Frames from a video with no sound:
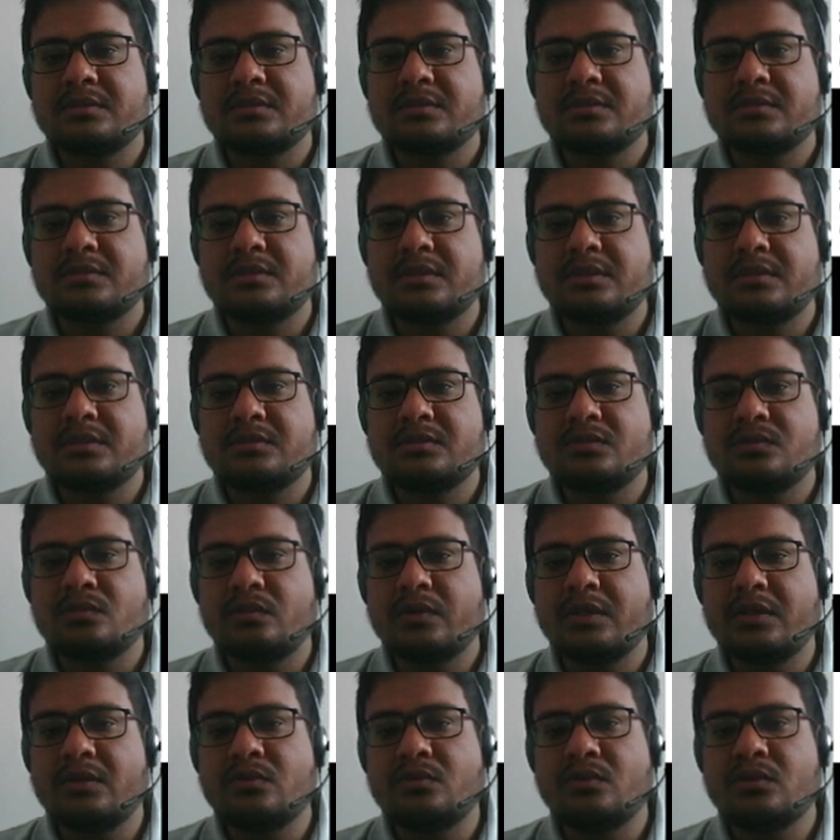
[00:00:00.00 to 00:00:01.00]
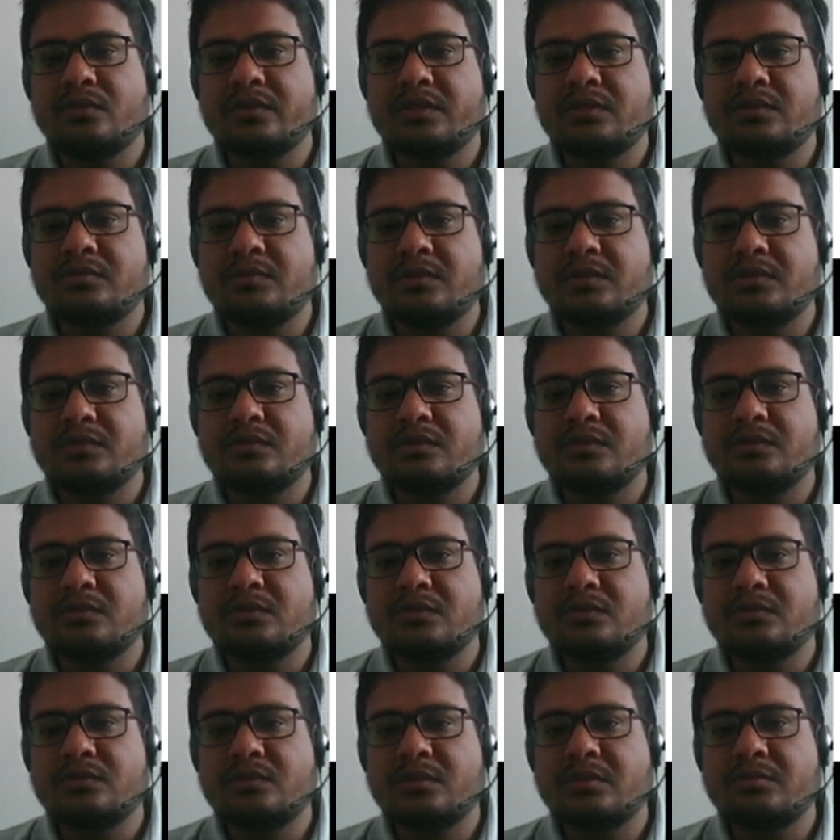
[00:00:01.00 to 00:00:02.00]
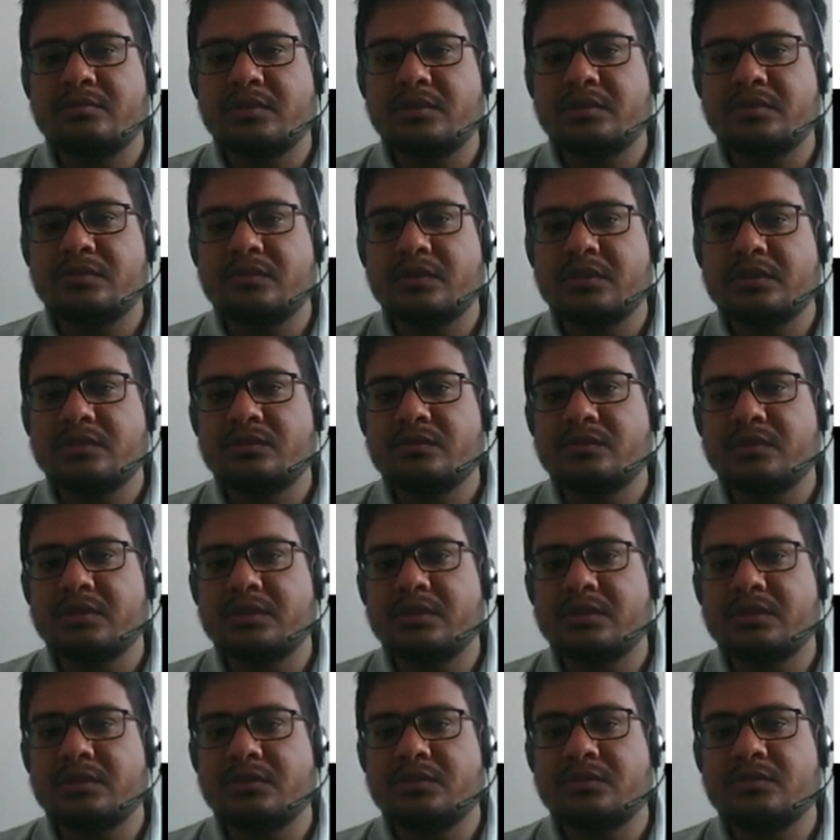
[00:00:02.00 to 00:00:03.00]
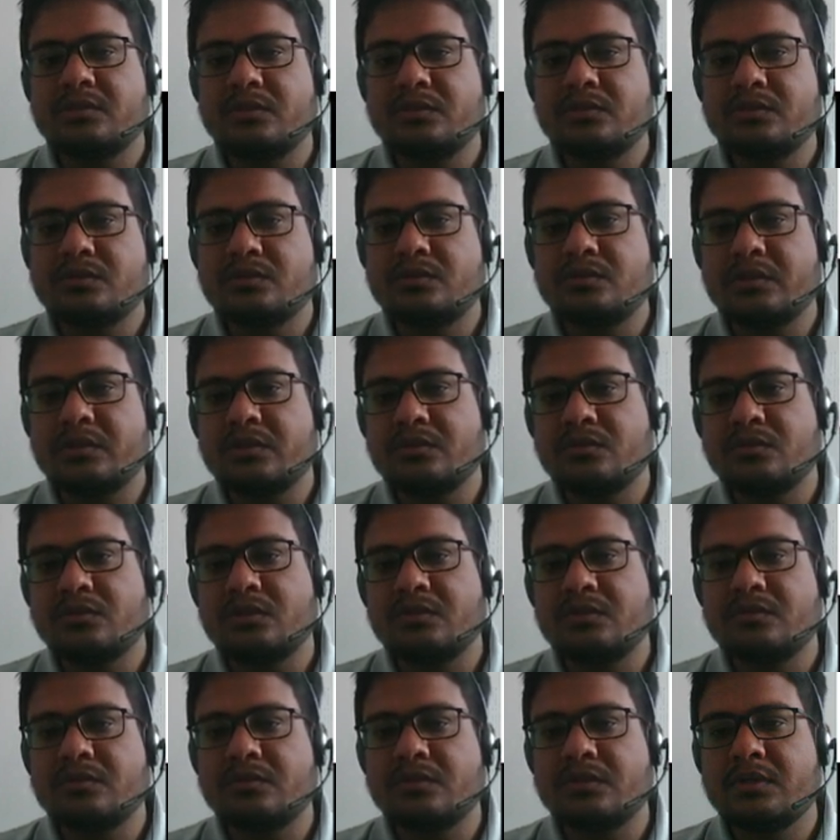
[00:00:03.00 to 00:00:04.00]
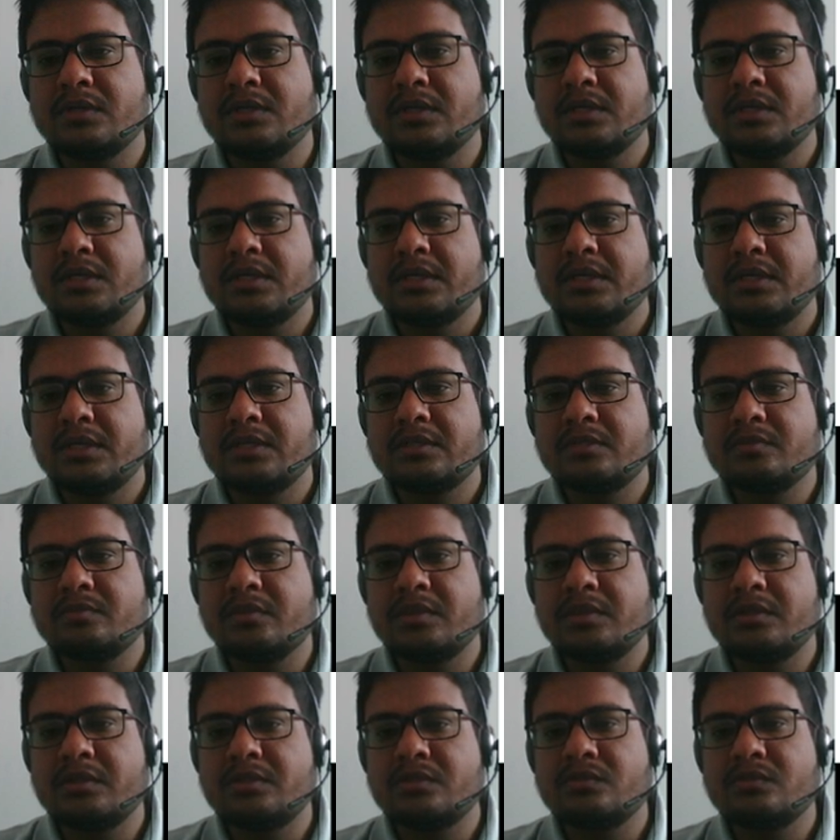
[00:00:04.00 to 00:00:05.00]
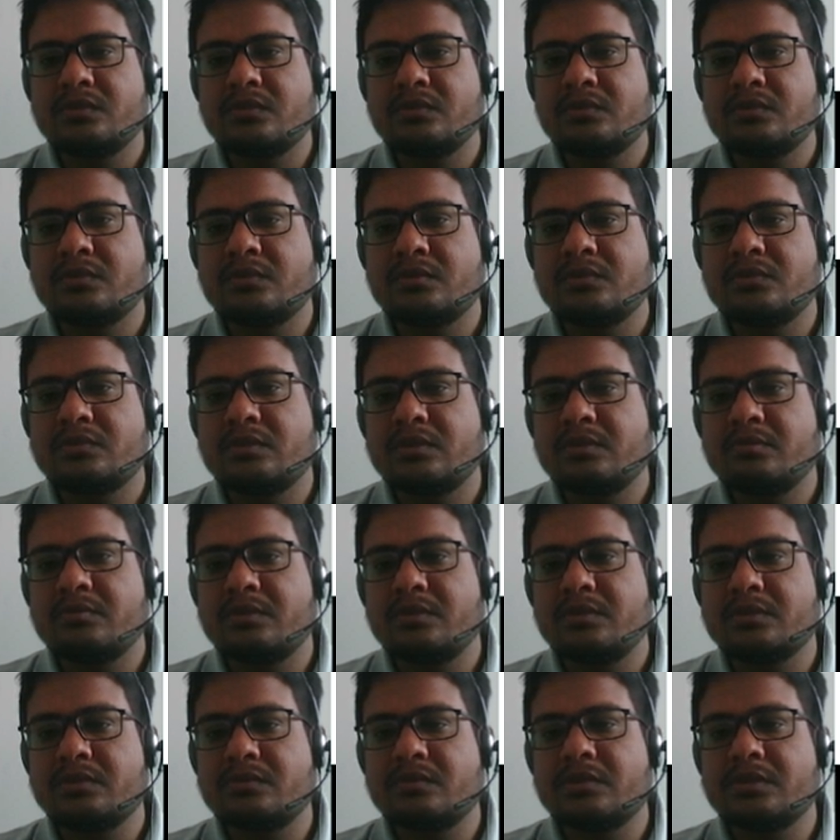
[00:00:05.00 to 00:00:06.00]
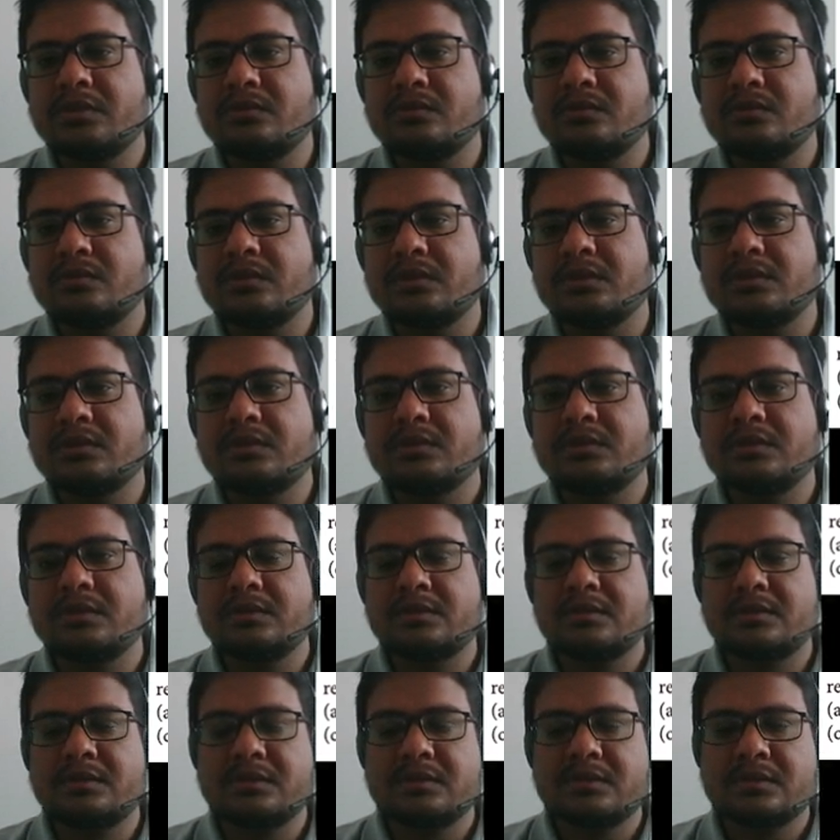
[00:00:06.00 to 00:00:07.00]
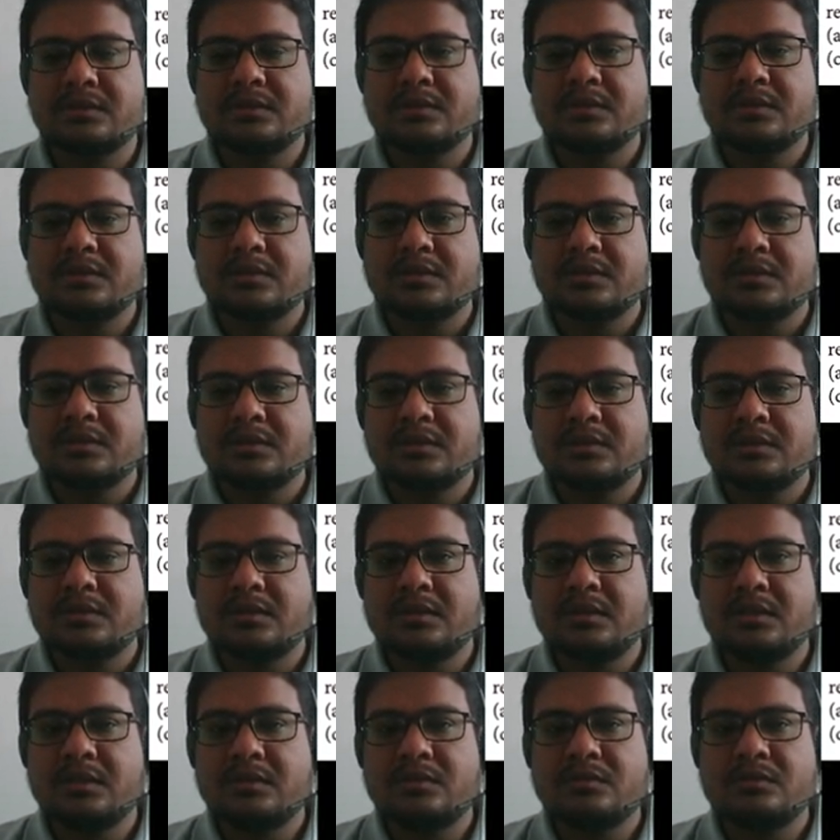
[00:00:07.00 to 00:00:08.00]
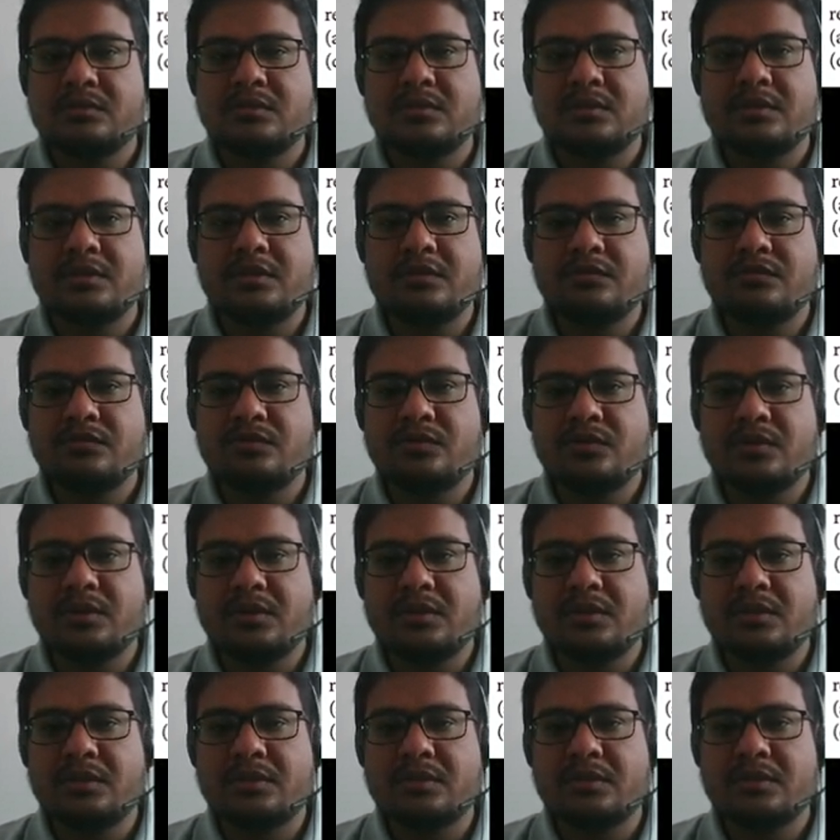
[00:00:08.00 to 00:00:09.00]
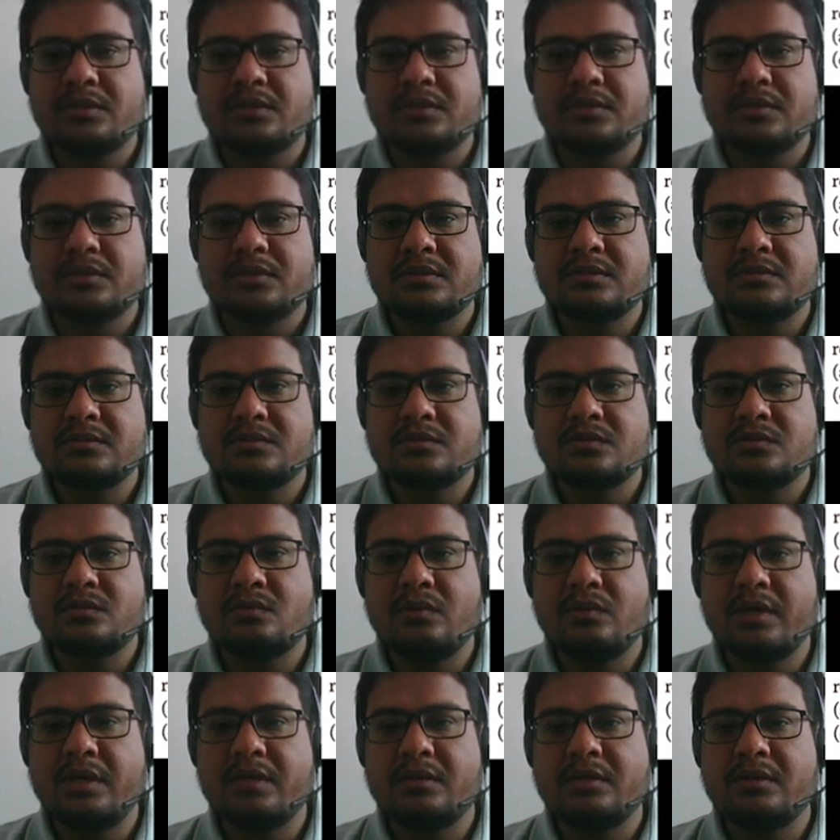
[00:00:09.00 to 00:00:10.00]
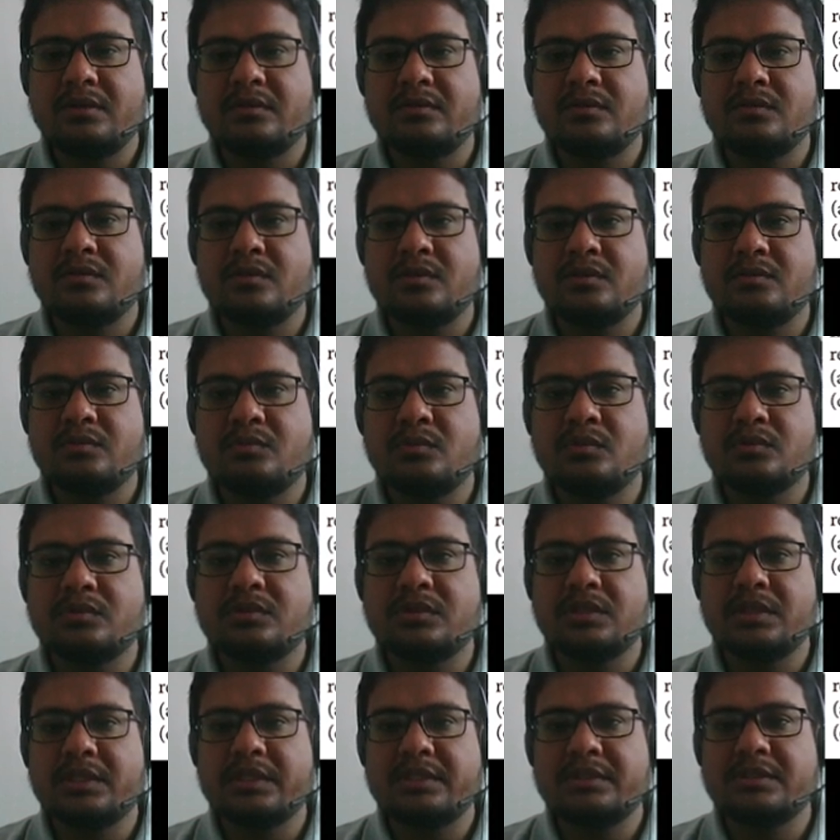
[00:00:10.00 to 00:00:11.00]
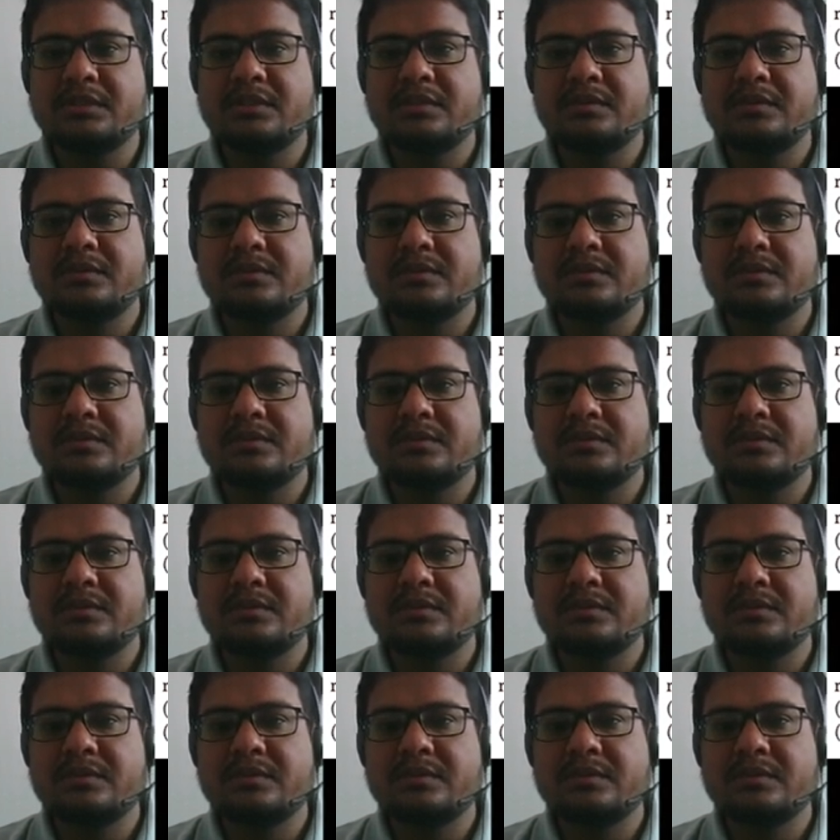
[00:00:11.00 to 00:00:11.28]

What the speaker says: that is square root of x plus 1 whole square plus y square, that is equal to square root of x minus 1 whole square plus y square. Now if we square on both sides,